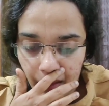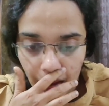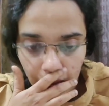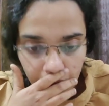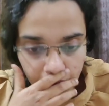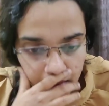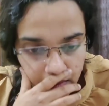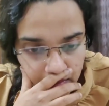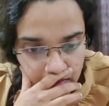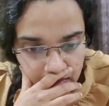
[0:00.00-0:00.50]
I
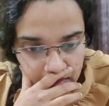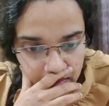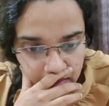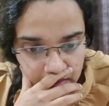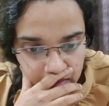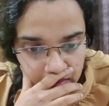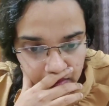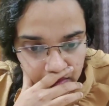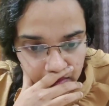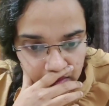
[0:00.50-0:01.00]
don't think there's
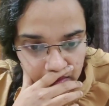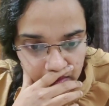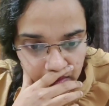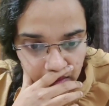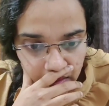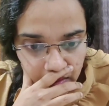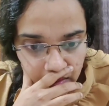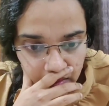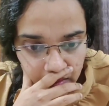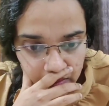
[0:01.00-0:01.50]
glycerin. Is
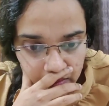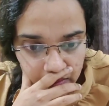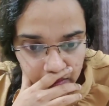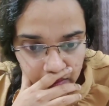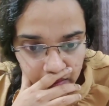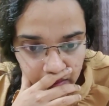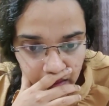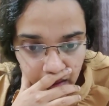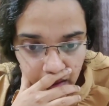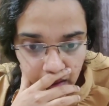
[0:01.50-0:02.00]
there a
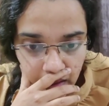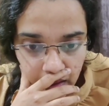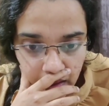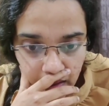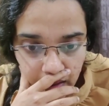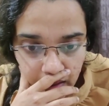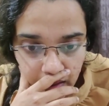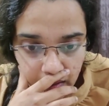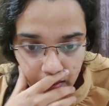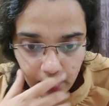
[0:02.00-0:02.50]
glycerin?
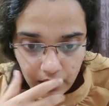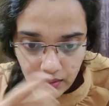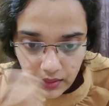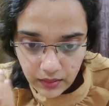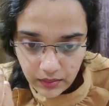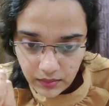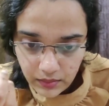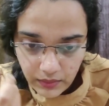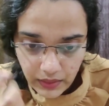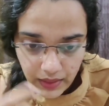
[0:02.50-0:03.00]

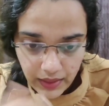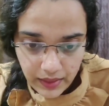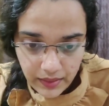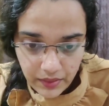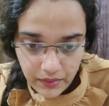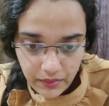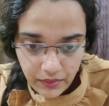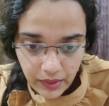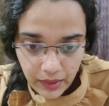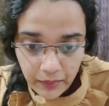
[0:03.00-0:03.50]
Oh, well, I
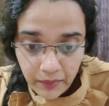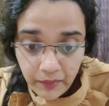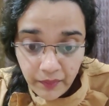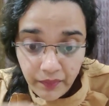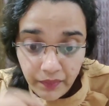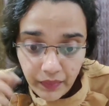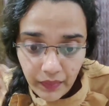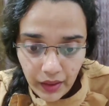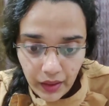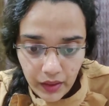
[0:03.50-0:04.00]
didn't find.
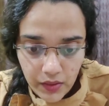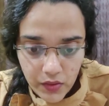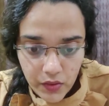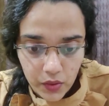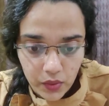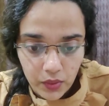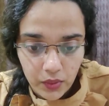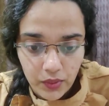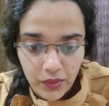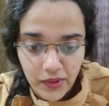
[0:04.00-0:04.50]

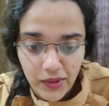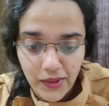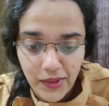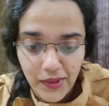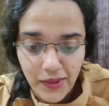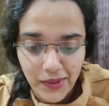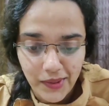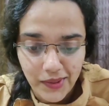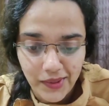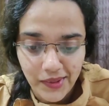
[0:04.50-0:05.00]
So
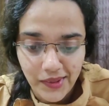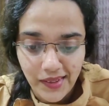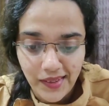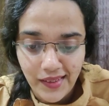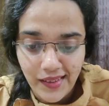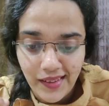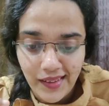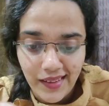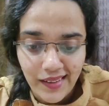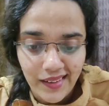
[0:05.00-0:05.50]

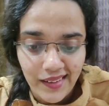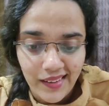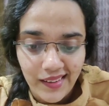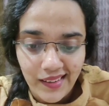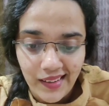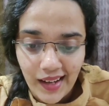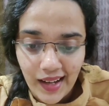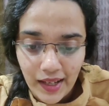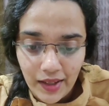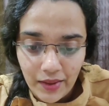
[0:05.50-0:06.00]

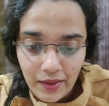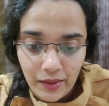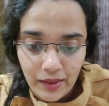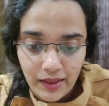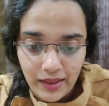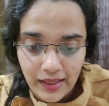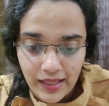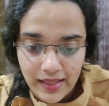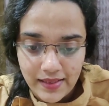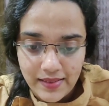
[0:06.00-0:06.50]

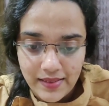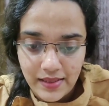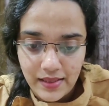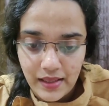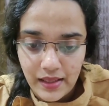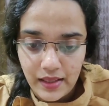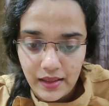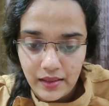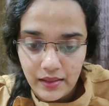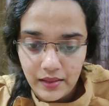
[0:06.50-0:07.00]
hyaluronic
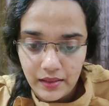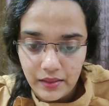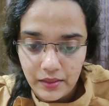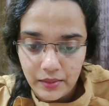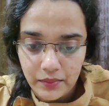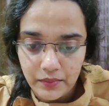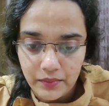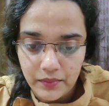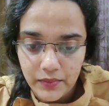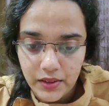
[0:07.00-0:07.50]
acid and
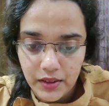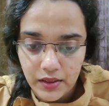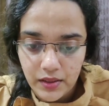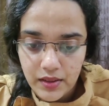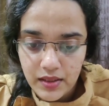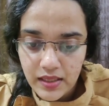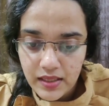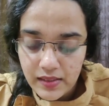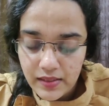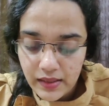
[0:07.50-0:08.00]

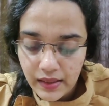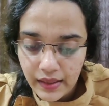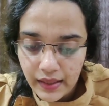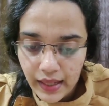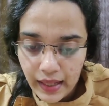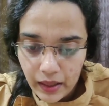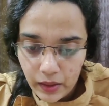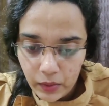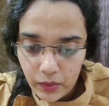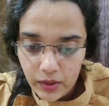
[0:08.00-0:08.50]
certain things
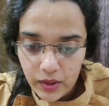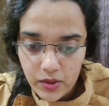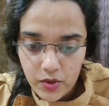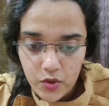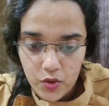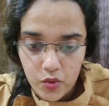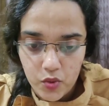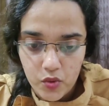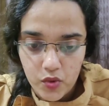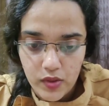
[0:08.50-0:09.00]
like aloe vera
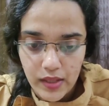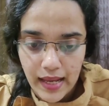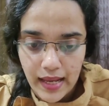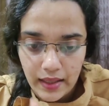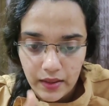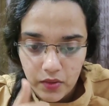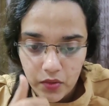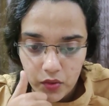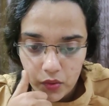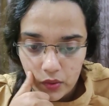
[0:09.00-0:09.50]
juice,
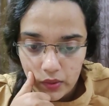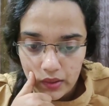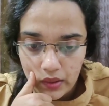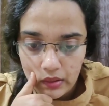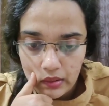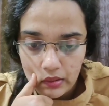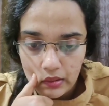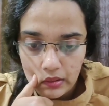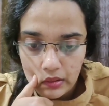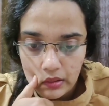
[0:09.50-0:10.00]

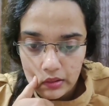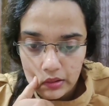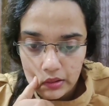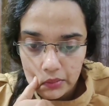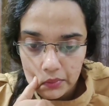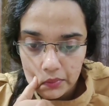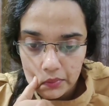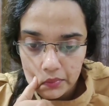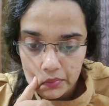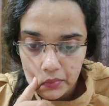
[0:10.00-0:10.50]
allantoin,
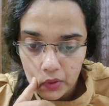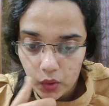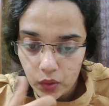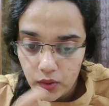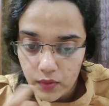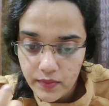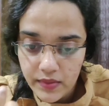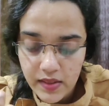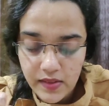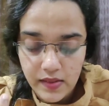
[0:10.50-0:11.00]

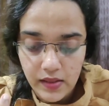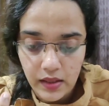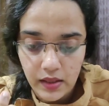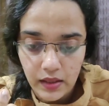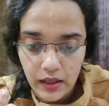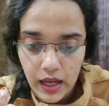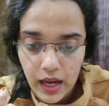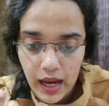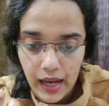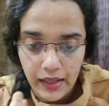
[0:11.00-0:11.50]
all of these
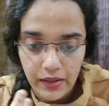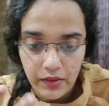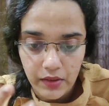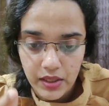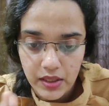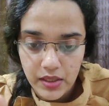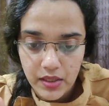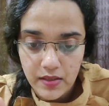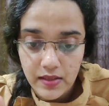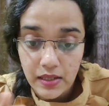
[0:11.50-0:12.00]
are
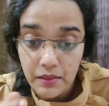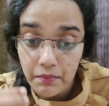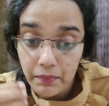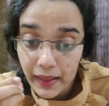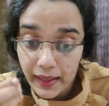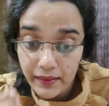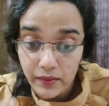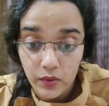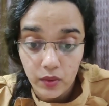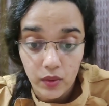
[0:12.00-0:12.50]
hydrators, and
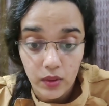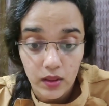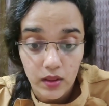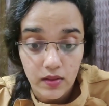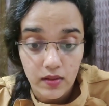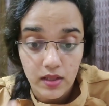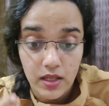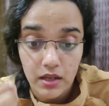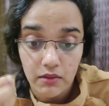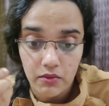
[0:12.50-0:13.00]
panthenol
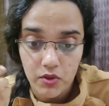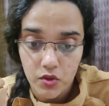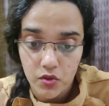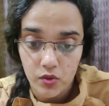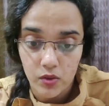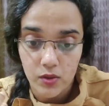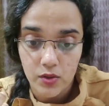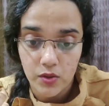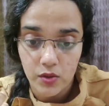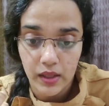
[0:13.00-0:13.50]
is there, which
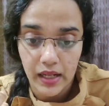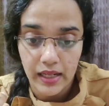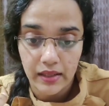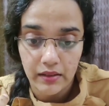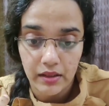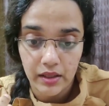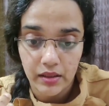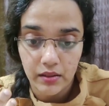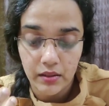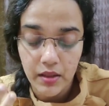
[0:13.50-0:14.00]
is also a
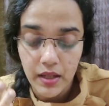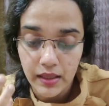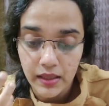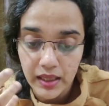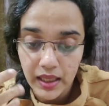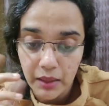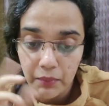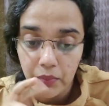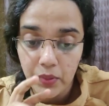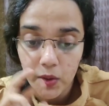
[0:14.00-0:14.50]
hydrator.
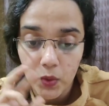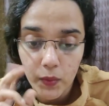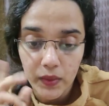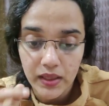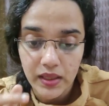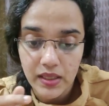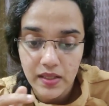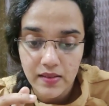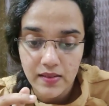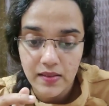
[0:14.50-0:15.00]
And coupled
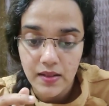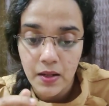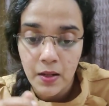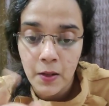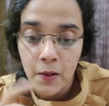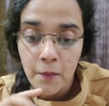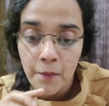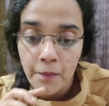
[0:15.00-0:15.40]
with these